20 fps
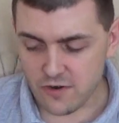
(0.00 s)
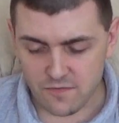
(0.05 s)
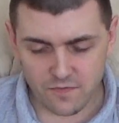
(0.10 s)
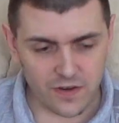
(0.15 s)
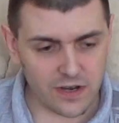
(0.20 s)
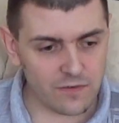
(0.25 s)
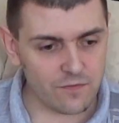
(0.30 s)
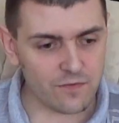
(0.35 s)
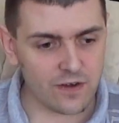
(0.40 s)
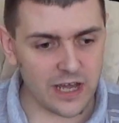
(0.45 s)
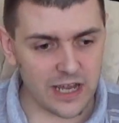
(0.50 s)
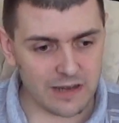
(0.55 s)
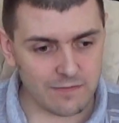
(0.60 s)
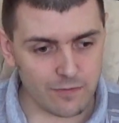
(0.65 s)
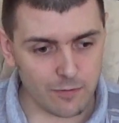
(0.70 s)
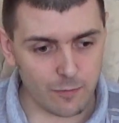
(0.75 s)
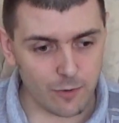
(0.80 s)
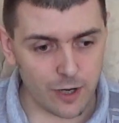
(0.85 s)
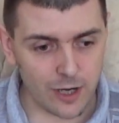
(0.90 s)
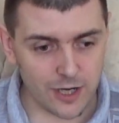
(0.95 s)
think
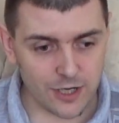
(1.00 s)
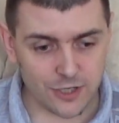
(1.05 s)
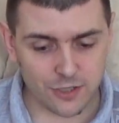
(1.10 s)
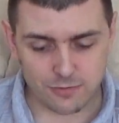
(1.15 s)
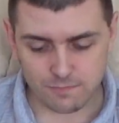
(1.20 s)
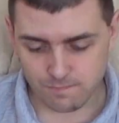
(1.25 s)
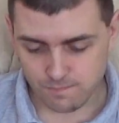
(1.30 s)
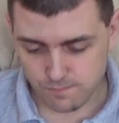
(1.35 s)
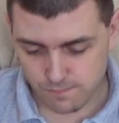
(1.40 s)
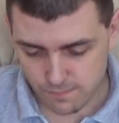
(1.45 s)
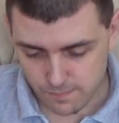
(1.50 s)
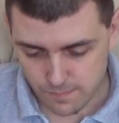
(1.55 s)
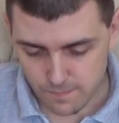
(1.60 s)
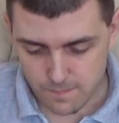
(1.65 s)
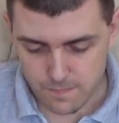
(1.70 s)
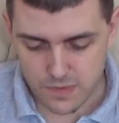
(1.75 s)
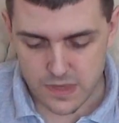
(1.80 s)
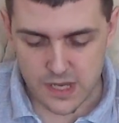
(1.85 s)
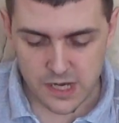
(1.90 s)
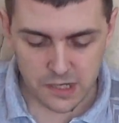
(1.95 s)
flavour-wise,
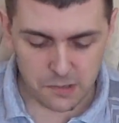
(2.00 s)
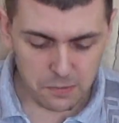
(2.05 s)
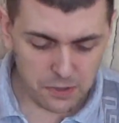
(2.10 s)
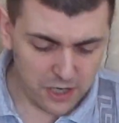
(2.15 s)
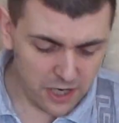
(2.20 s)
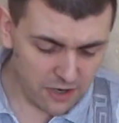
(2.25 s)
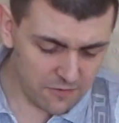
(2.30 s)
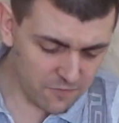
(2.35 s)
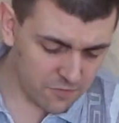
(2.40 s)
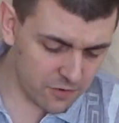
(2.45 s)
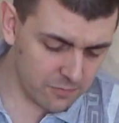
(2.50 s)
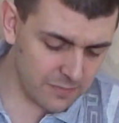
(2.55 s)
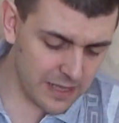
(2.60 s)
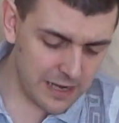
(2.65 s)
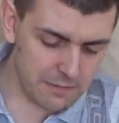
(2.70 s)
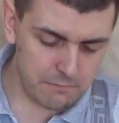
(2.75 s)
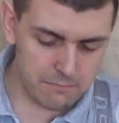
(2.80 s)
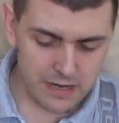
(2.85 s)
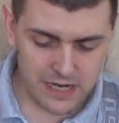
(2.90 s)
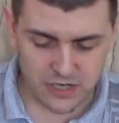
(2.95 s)
apart from that
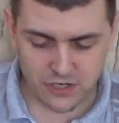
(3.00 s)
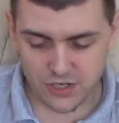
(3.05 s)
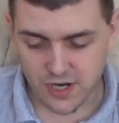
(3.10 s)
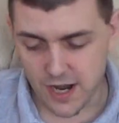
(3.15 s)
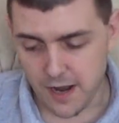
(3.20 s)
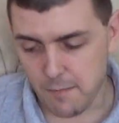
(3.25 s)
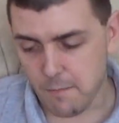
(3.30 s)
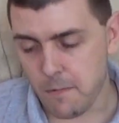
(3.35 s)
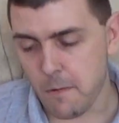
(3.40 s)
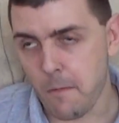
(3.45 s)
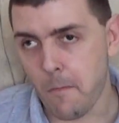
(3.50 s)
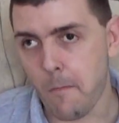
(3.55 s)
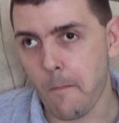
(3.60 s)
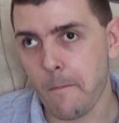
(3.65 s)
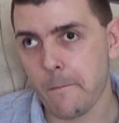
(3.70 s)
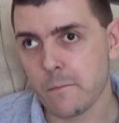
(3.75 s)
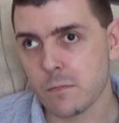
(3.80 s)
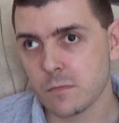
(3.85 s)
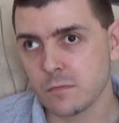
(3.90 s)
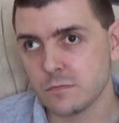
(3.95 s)
mix-up,
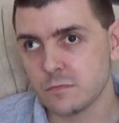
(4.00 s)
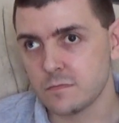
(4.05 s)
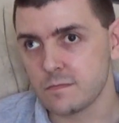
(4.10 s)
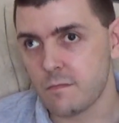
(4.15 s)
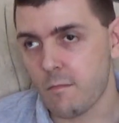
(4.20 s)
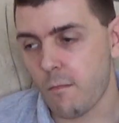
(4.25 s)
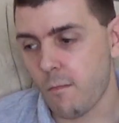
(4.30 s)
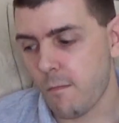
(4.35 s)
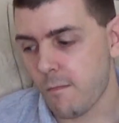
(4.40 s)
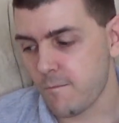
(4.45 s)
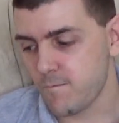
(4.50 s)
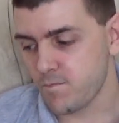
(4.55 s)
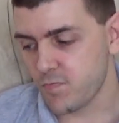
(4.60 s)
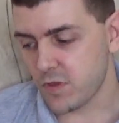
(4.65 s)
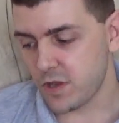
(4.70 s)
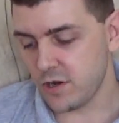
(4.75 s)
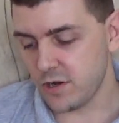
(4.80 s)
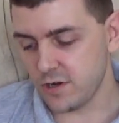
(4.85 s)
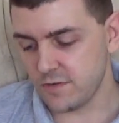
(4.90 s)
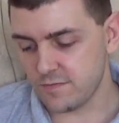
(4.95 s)

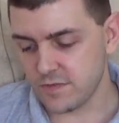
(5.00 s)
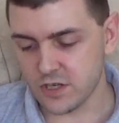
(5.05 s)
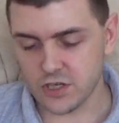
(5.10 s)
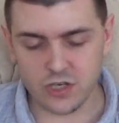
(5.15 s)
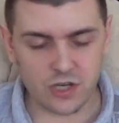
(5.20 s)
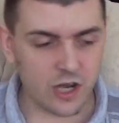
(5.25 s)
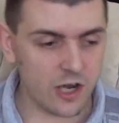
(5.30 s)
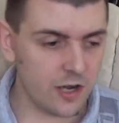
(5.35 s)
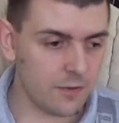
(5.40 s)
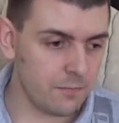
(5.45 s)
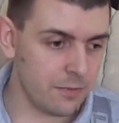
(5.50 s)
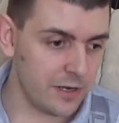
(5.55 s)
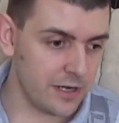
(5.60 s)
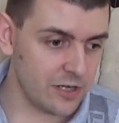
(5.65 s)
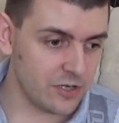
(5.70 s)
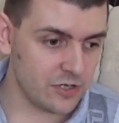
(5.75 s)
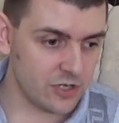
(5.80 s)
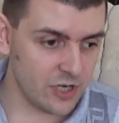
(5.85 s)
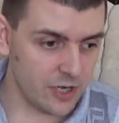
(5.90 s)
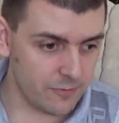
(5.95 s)
the
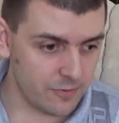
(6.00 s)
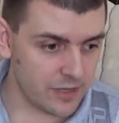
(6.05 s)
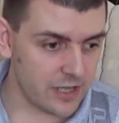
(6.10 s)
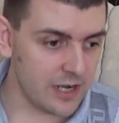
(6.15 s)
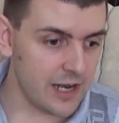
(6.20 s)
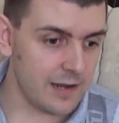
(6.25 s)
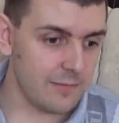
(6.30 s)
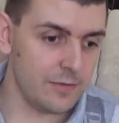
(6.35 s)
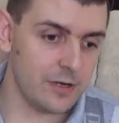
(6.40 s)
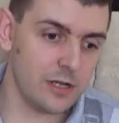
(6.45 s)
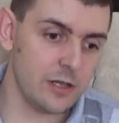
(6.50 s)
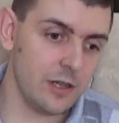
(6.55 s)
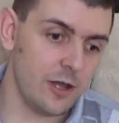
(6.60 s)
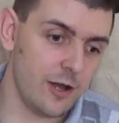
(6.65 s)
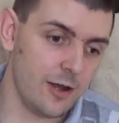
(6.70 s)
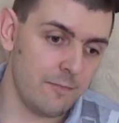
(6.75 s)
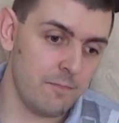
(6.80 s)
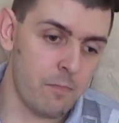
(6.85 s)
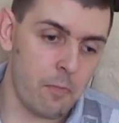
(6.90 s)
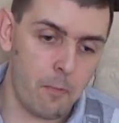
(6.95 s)
Starburst, you know, with the lemon and
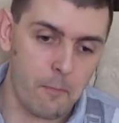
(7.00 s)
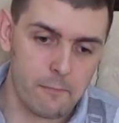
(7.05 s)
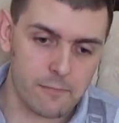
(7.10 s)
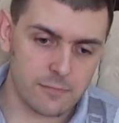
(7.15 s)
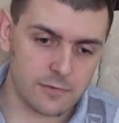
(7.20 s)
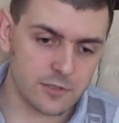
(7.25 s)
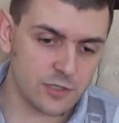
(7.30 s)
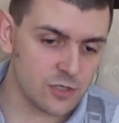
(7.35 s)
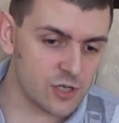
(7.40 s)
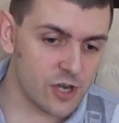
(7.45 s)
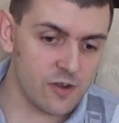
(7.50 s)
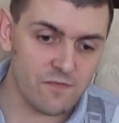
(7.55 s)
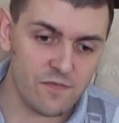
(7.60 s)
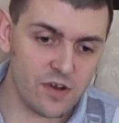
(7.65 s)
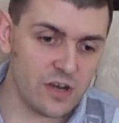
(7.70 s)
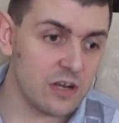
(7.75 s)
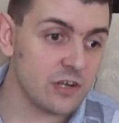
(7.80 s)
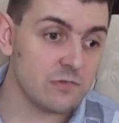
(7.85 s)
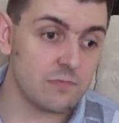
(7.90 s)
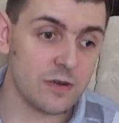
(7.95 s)
lime, I don't think
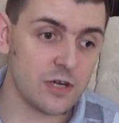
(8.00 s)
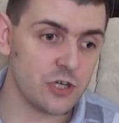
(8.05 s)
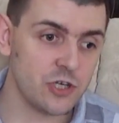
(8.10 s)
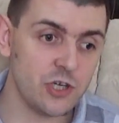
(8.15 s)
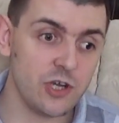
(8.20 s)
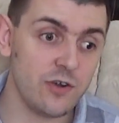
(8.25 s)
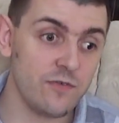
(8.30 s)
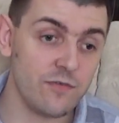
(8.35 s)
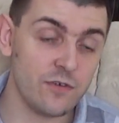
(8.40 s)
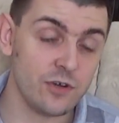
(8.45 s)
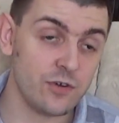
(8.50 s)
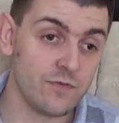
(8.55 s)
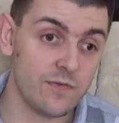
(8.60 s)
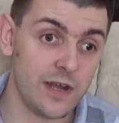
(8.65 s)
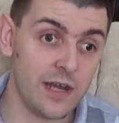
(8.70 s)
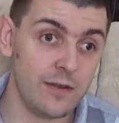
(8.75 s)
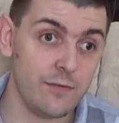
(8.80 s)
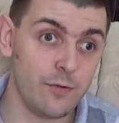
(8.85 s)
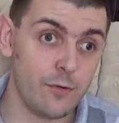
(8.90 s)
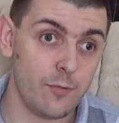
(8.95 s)
there's much difference
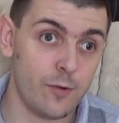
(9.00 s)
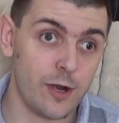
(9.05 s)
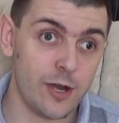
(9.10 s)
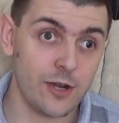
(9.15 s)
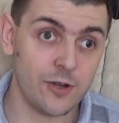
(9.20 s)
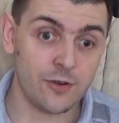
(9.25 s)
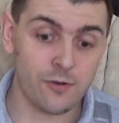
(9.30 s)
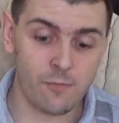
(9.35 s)
flavour-wise.